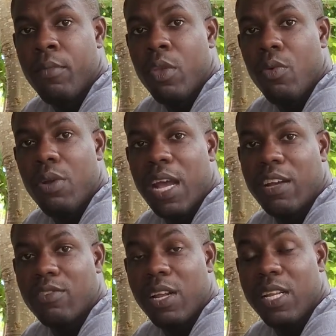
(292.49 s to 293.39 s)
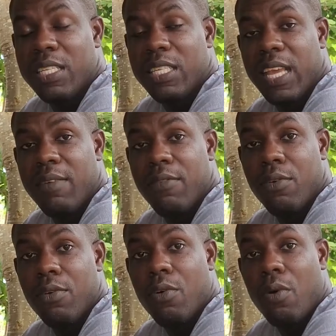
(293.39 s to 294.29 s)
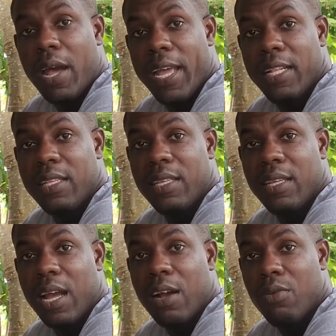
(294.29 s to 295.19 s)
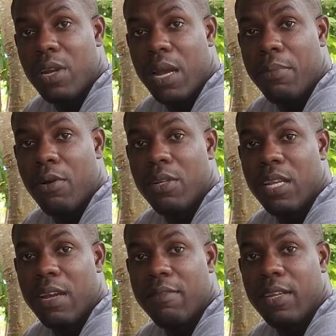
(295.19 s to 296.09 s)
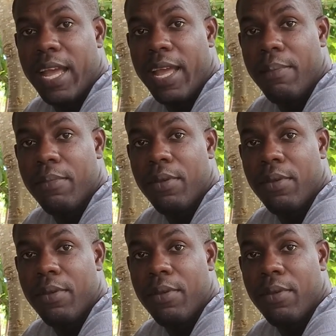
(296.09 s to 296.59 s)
would actually save you quite a good amount of time.